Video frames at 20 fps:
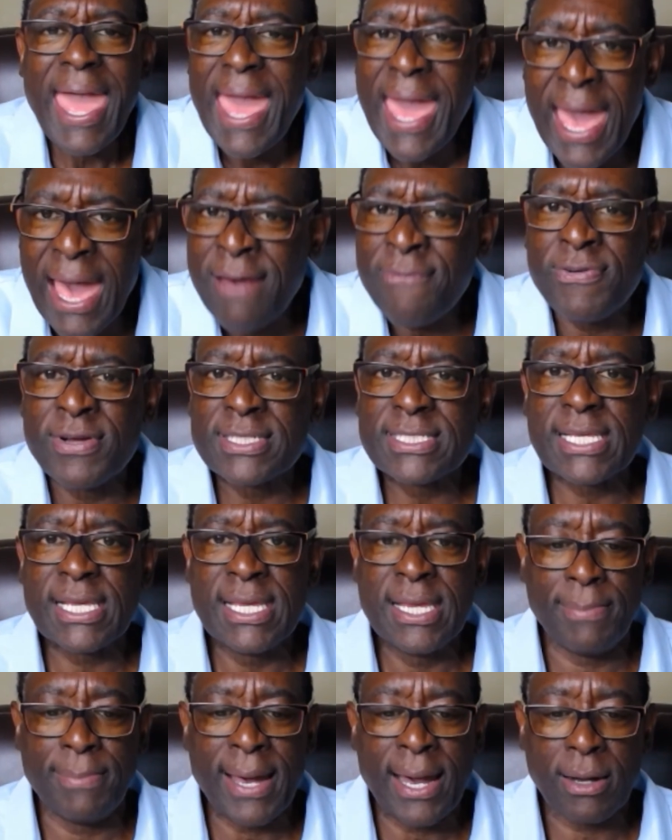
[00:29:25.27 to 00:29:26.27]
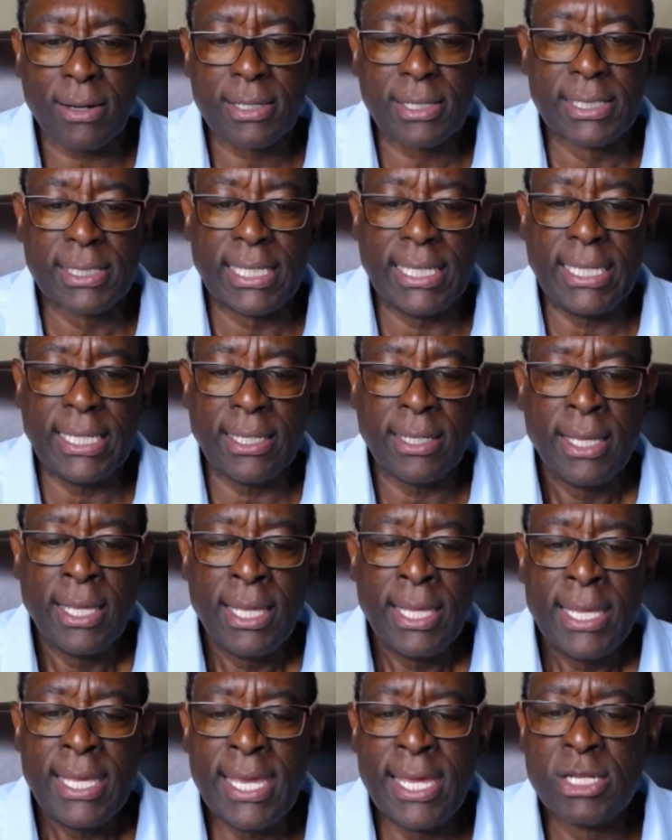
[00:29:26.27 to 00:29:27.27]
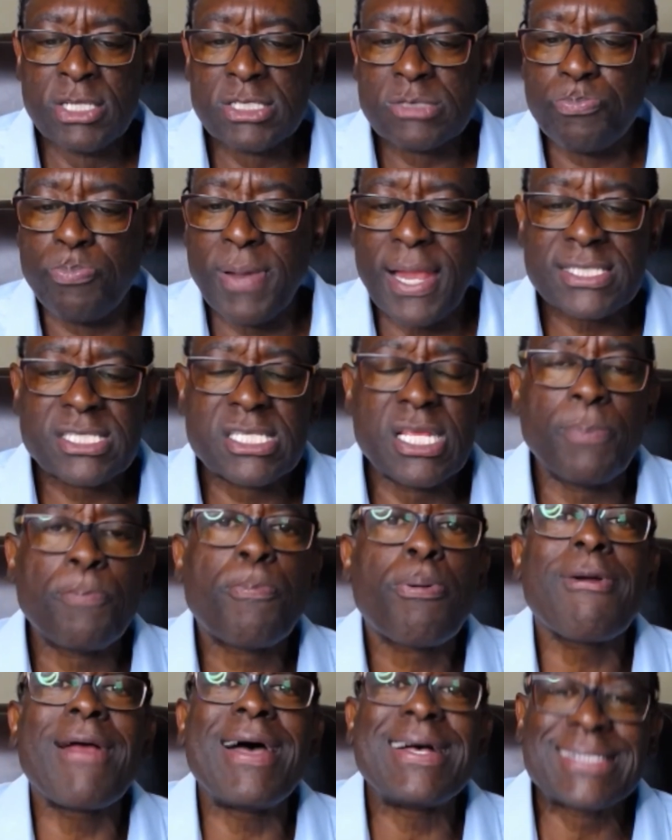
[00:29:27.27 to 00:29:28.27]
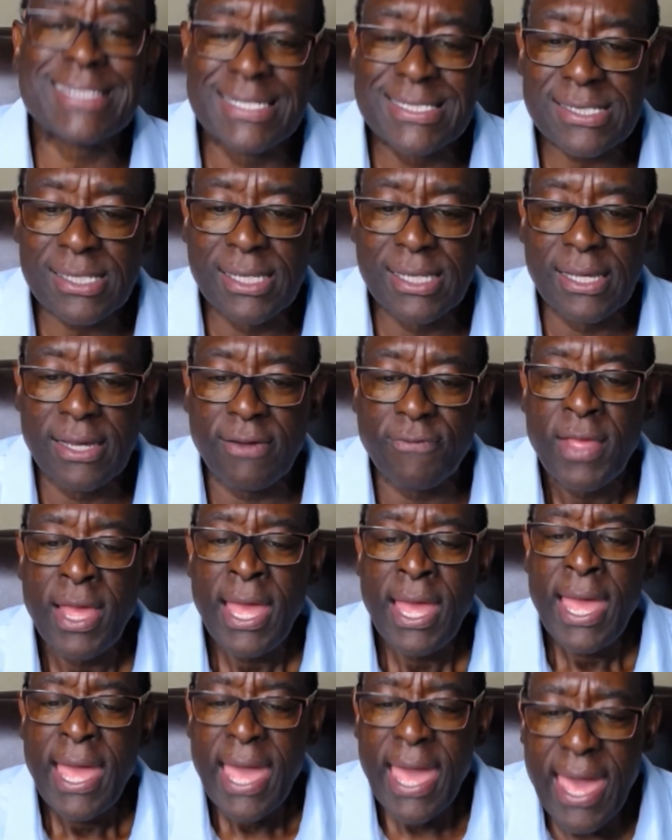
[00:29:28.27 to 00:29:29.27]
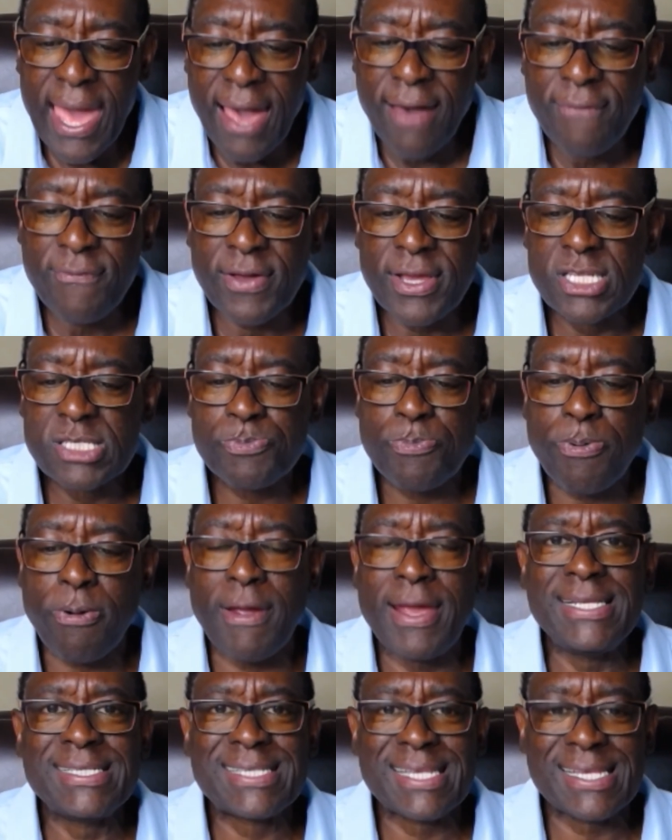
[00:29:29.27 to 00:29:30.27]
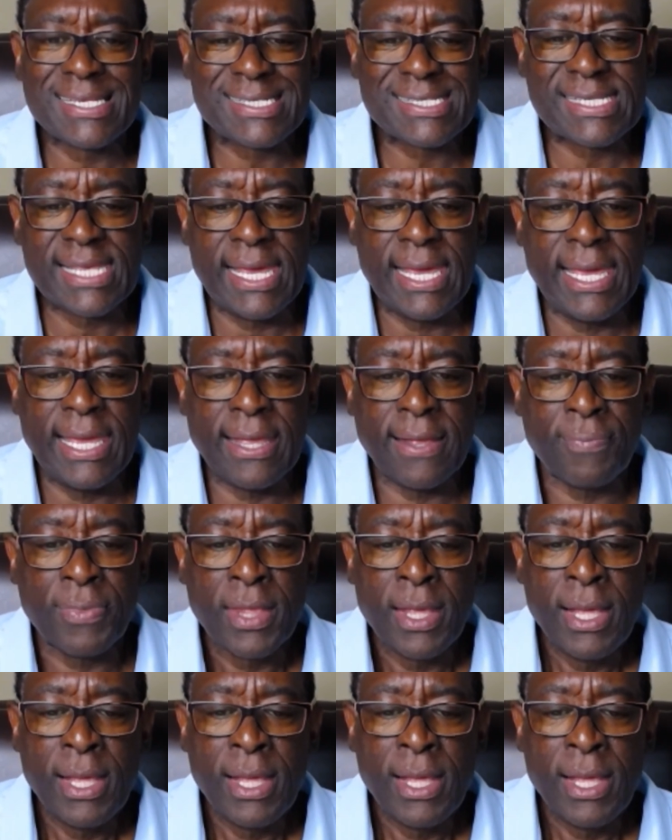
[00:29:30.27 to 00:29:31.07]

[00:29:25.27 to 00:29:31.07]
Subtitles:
Ever to him I'll cling. In his blessed presence live. Ever his praises sing.